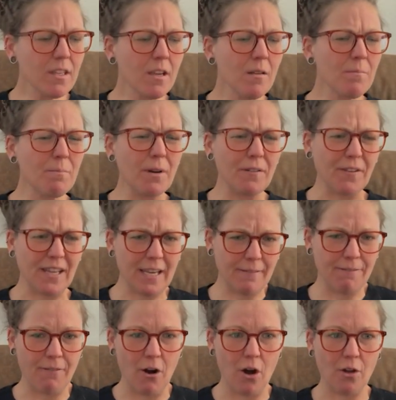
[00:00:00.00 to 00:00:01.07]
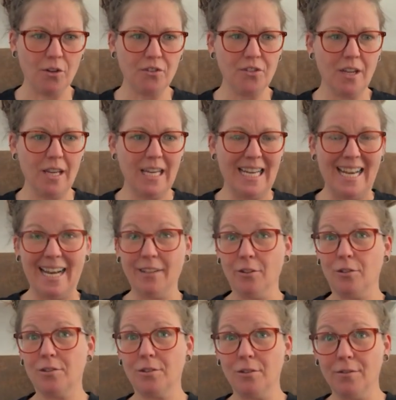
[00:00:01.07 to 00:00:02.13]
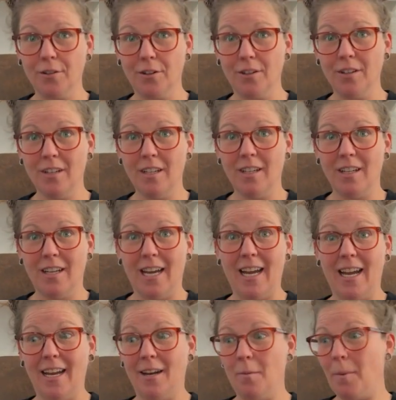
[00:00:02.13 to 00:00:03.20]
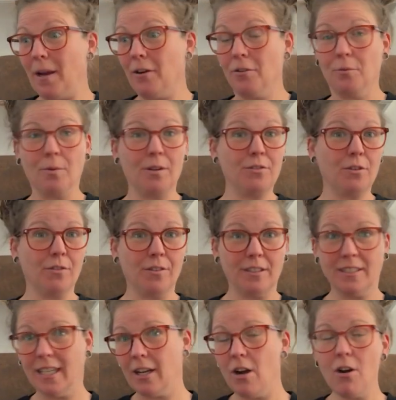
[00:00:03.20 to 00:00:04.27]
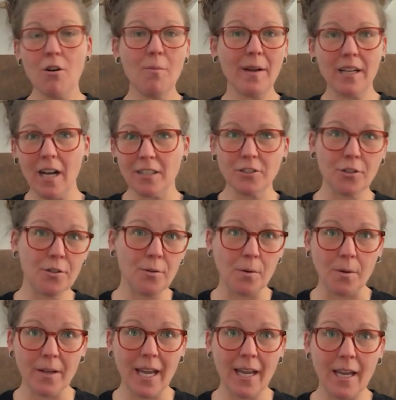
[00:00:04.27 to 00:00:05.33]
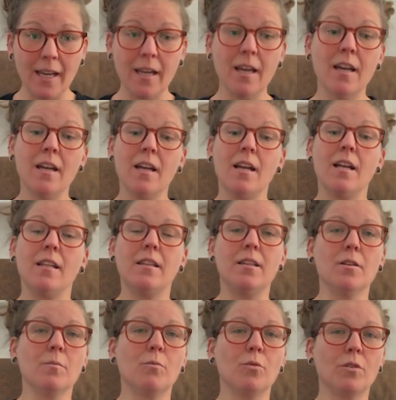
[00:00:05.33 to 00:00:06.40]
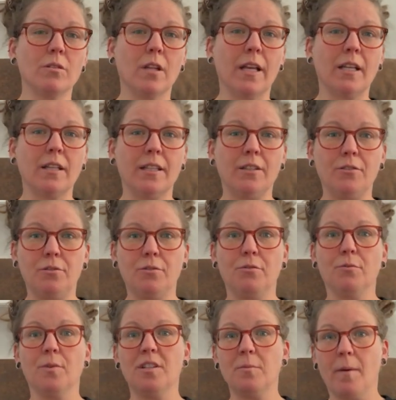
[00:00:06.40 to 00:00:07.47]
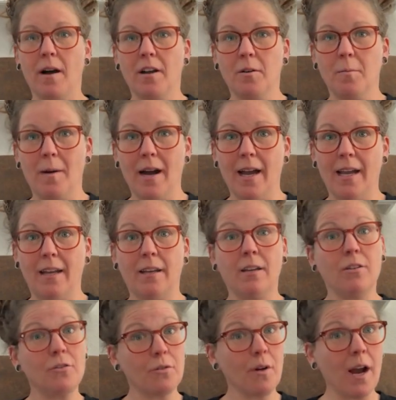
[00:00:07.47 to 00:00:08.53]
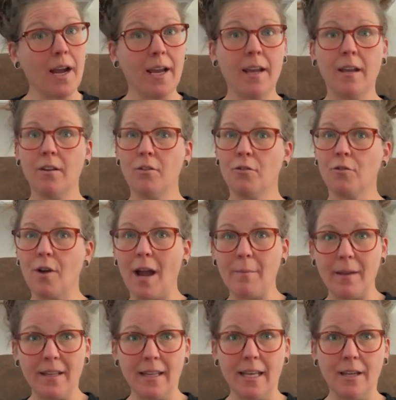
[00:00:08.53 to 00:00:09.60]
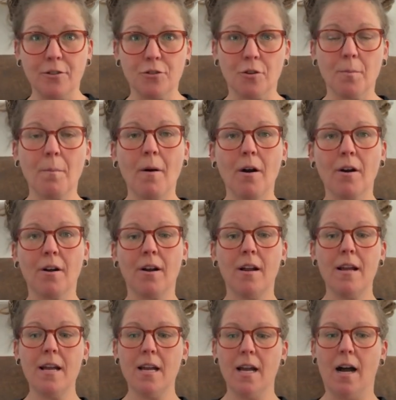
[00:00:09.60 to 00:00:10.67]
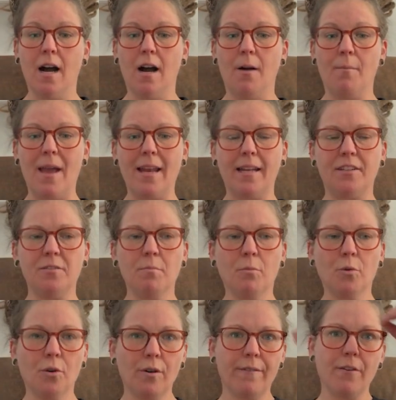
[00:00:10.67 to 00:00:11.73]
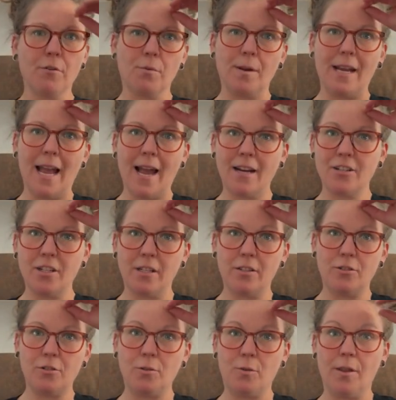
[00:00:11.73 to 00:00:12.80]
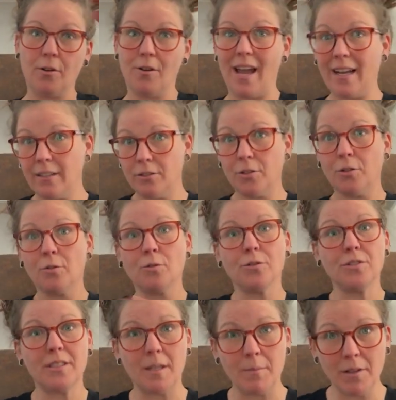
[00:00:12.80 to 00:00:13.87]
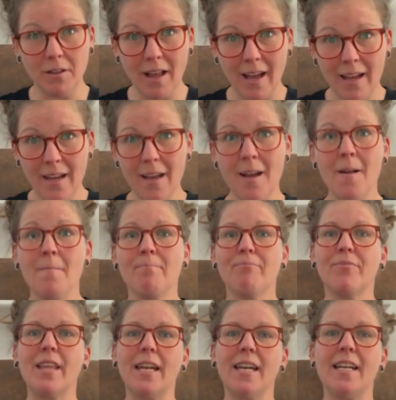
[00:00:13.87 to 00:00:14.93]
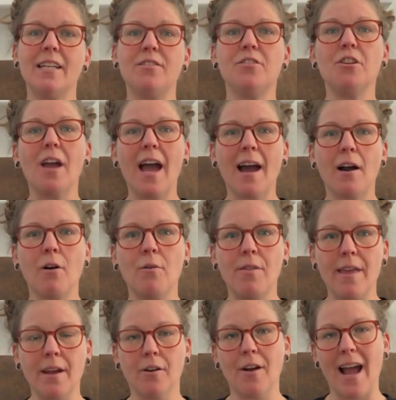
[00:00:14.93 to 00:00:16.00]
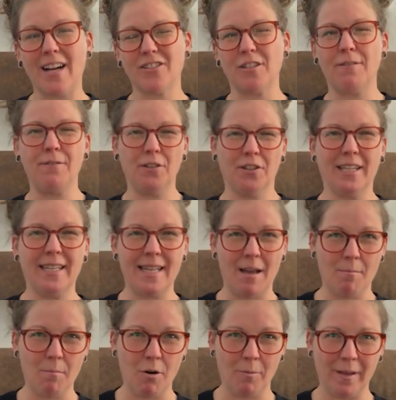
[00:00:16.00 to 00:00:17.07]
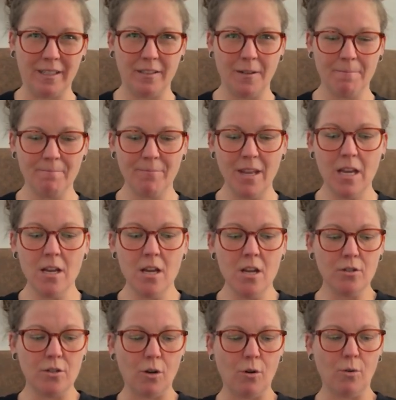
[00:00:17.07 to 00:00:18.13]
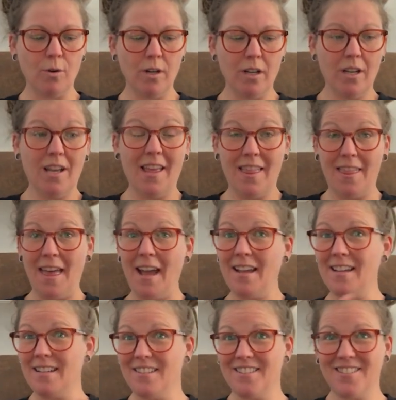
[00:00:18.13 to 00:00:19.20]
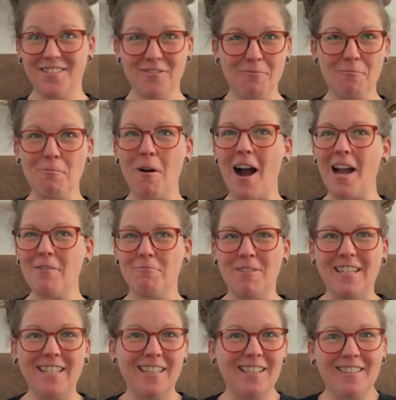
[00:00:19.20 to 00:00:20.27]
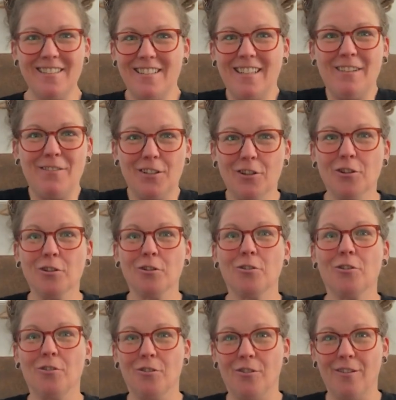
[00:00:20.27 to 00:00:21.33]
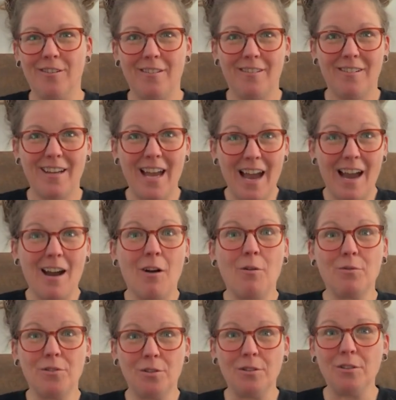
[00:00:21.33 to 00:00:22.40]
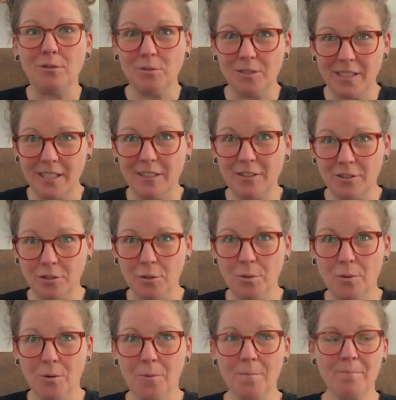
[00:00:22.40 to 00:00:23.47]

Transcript: But if the kid falls and looks over and a parent runs over and is like, oh my gosh, are you okay? They're more likely to respond by crying, grabbing the injured part. And it's more of a reaction to their external stimuli than it is to how they are actually feeling in that moment. So that is why we need to even learn how to use this tool.